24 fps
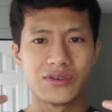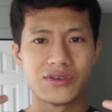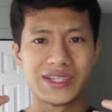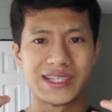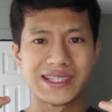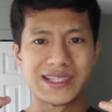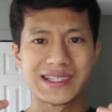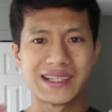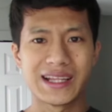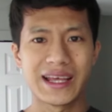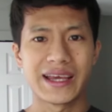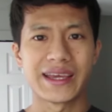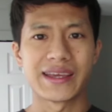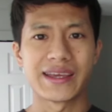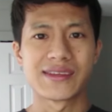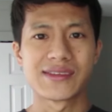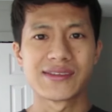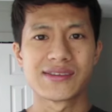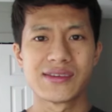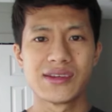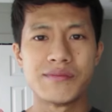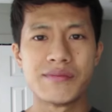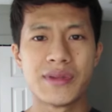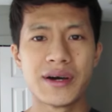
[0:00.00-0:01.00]
your
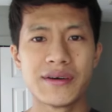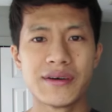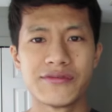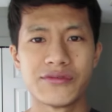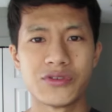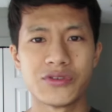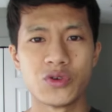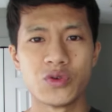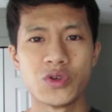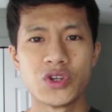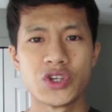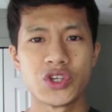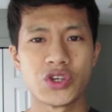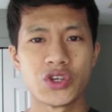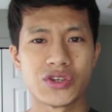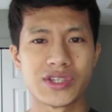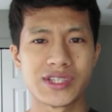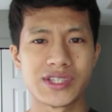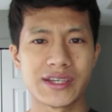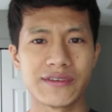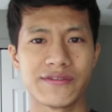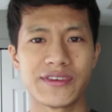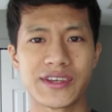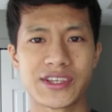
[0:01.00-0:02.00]
dislikes muffle your
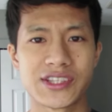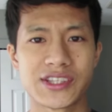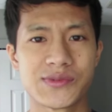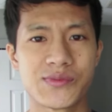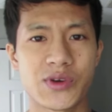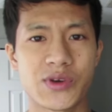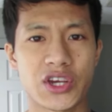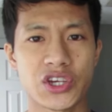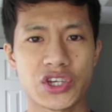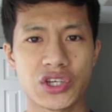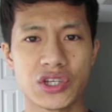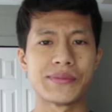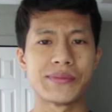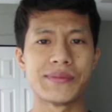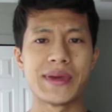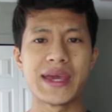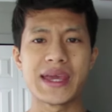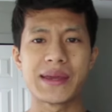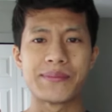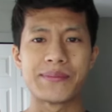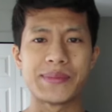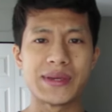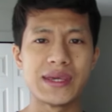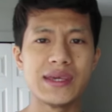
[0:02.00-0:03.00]
self-expression.
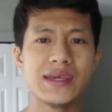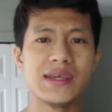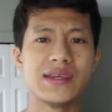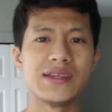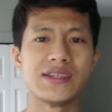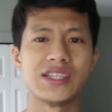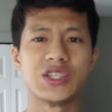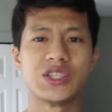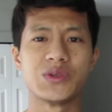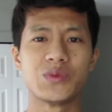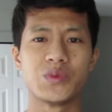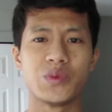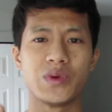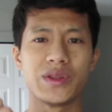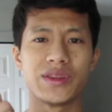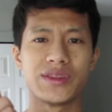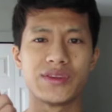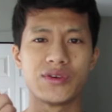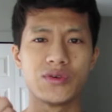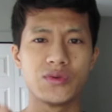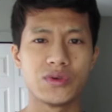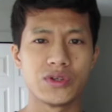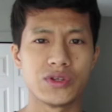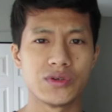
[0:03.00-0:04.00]
Make peace with
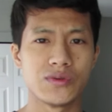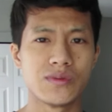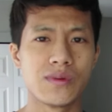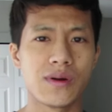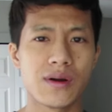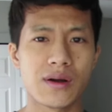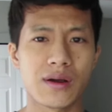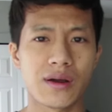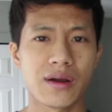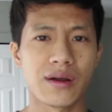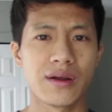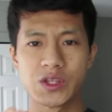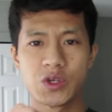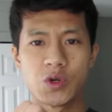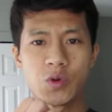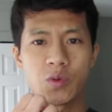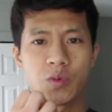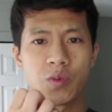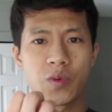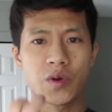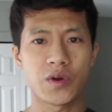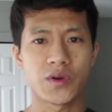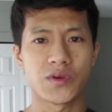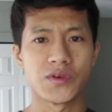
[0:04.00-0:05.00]
who you are. Your
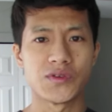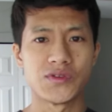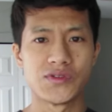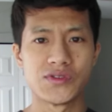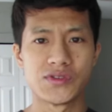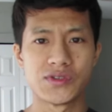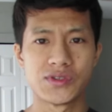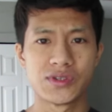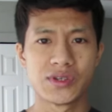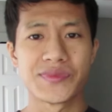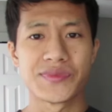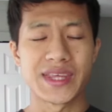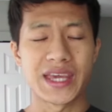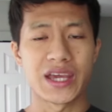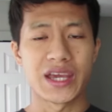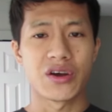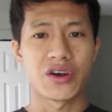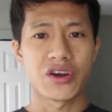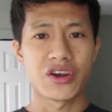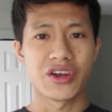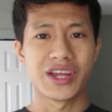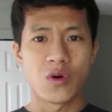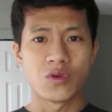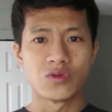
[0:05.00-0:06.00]
words, they
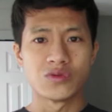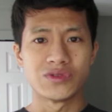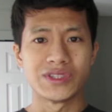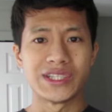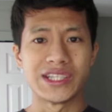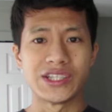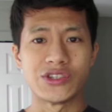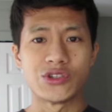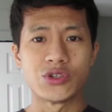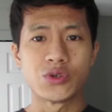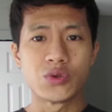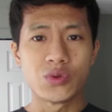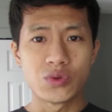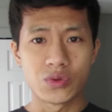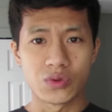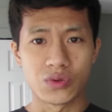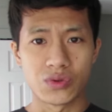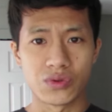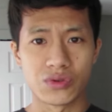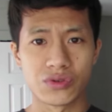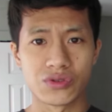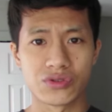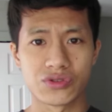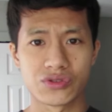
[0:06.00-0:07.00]
are only
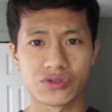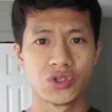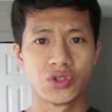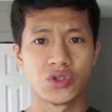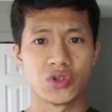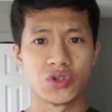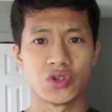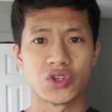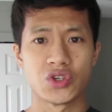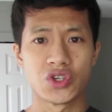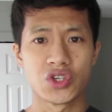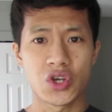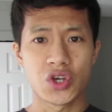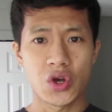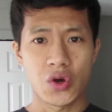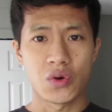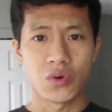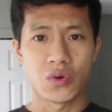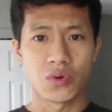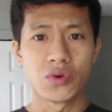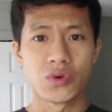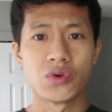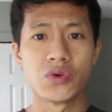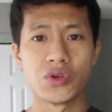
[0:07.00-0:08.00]
tools to
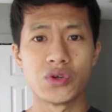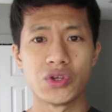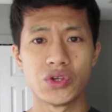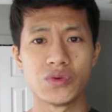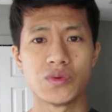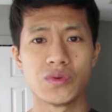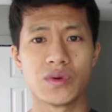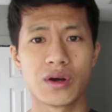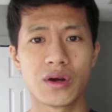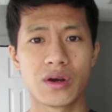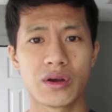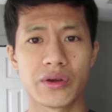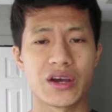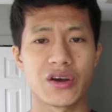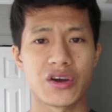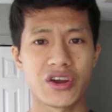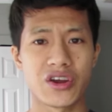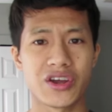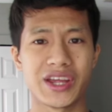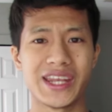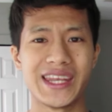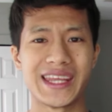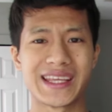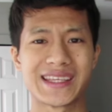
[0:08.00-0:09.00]
show who you are. They
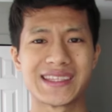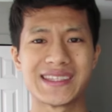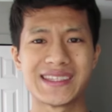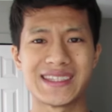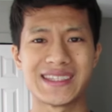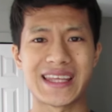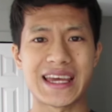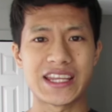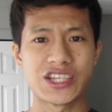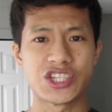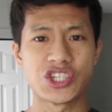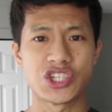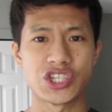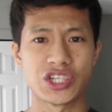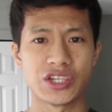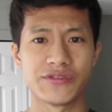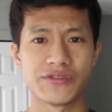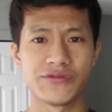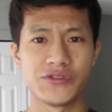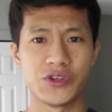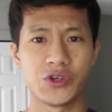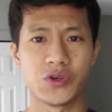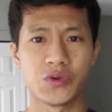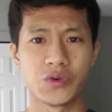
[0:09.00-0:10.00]
are an extension
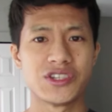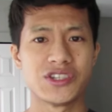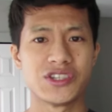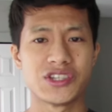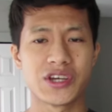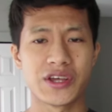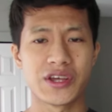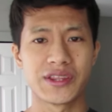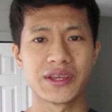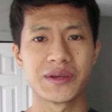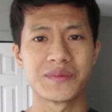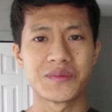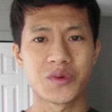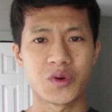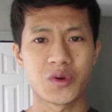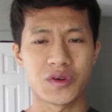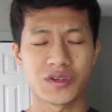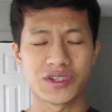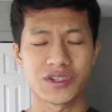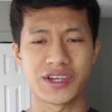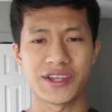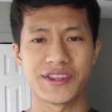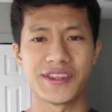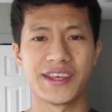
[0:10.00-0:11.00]
of you, nothing more,
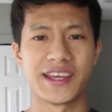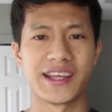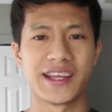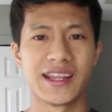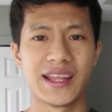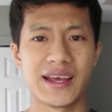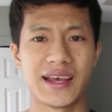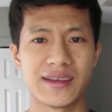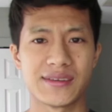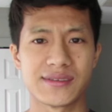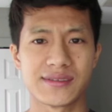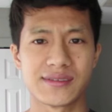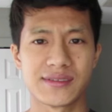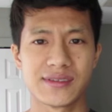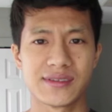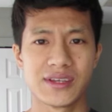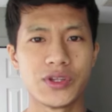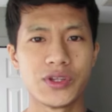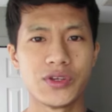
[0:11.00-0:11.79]
nothing less.